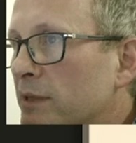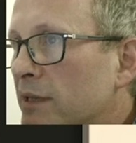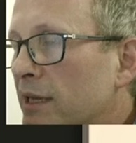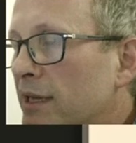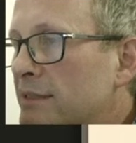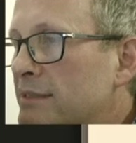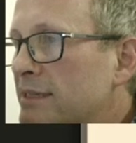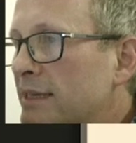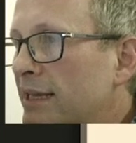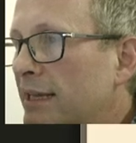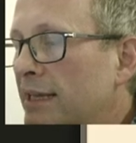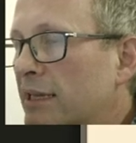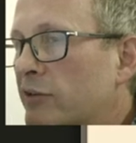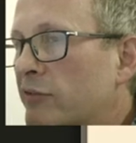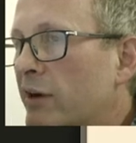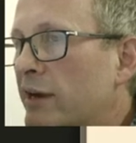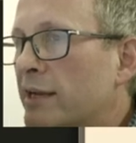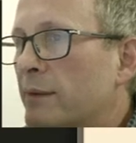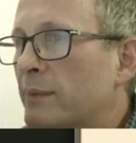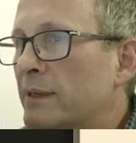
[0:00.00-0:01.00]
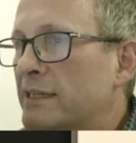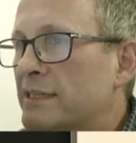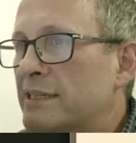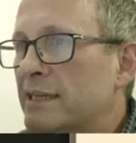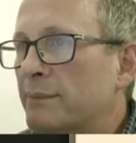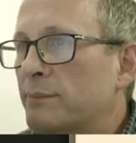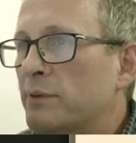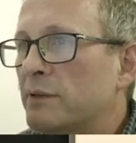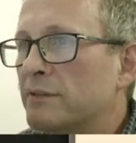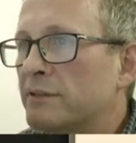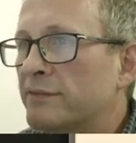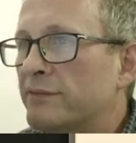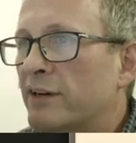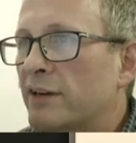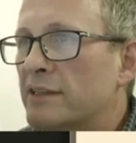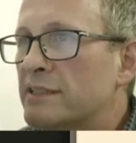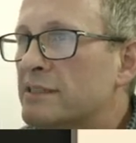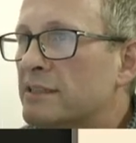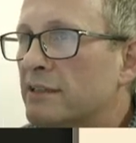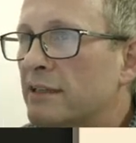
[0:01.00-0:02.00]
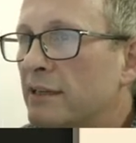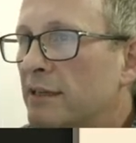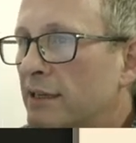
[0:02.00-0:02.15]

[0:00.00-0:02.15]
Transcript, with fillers: It's an incredibly simple device.